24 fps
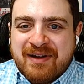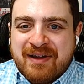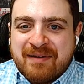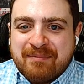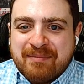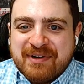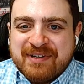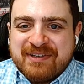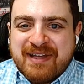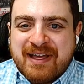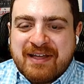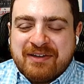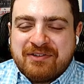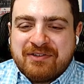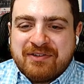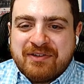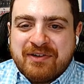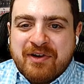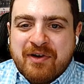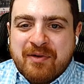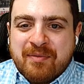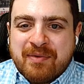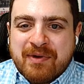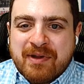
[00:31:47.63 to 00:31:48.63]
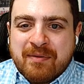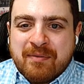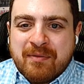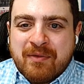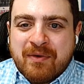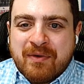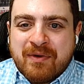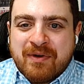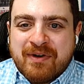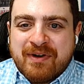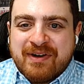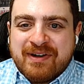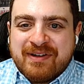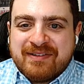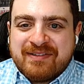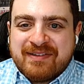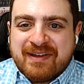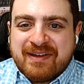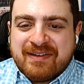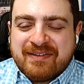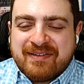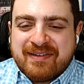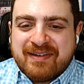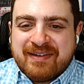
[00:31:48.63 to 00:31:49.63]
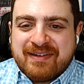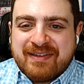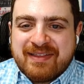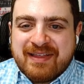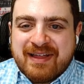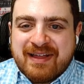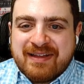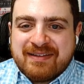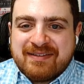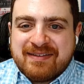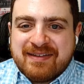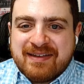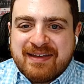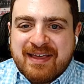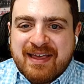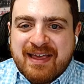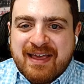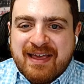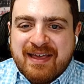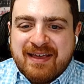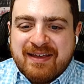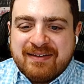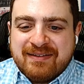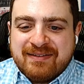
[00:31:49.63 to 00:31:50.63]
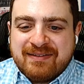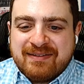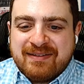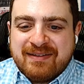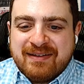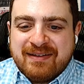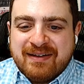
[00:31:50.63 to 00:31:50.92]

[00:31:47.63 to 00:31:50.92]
potentially opening more, and it sounds like that's the case.